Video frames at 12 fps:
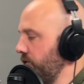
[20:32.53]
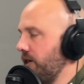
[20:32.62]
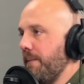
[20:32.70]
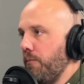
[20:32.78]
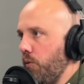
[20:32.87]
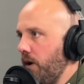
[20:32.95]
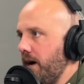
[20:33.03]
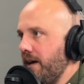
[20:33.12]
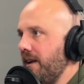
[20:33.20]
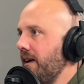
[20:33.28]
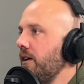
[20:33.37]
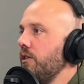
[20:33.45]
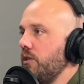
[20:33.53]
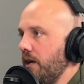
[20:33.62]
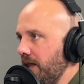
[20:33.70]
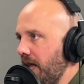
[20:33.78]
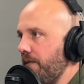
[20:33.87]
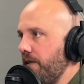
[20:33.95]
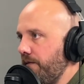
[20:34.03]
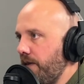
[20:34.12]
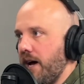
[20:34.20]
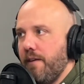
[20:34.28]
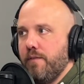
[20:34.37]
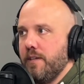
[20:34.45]
Job 1,
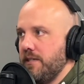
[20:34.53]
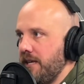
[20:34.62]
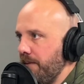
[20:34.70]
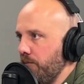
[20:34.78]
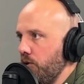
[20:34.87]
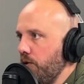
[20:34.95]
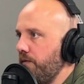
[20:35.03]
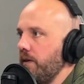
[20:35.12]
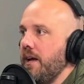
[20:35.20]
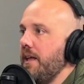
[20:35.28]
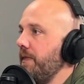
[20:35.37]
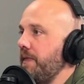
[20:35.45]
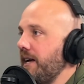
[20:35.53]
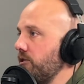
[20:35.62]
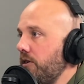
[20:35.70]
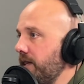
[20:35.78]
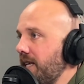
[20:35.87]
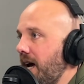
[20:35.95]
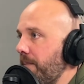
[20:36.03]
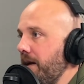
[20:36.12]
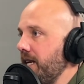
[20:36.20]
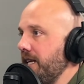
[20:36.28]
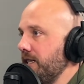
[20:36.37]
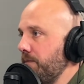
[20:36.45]
11.5, same roof. That's all the time I
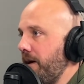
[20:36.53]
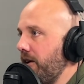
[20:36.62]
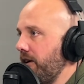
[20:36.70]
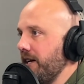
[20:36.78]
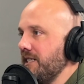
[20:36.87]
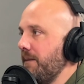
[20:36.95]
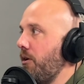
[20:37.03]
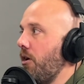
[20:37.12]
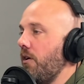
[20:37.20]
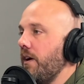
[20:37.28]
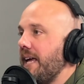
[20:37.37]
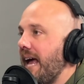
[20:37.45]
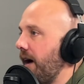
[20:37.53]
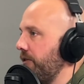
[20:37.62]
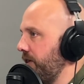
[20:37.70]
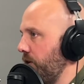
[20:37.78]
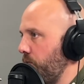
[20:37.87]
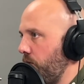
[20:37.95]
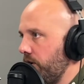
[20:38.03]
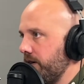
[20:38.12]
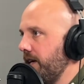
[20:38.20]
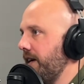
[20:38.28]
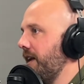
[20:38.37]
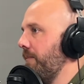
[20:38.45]
need to spend on it because I'm already out there
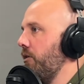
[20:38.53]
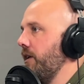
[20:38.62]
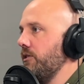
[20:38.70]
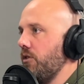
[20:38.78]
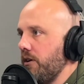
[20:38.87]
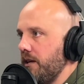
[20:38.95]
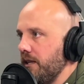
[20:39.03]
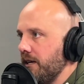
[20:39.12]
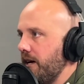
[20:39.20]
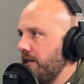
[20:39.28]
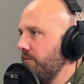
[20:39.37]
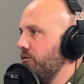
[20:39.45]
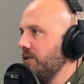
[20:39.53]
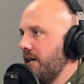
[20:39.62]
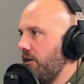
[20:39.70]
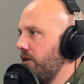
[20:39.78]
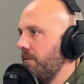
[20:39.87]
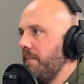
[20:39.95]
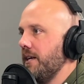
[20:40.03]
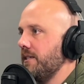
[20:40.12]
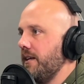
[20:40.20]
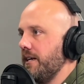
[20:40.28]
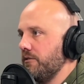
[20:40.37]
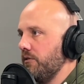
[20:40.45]
walking it. I'm already talking to the customer. It's not hard to manage
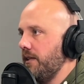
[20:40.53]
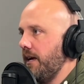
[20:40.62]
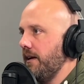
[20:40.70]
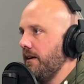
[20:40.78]
that extra thing.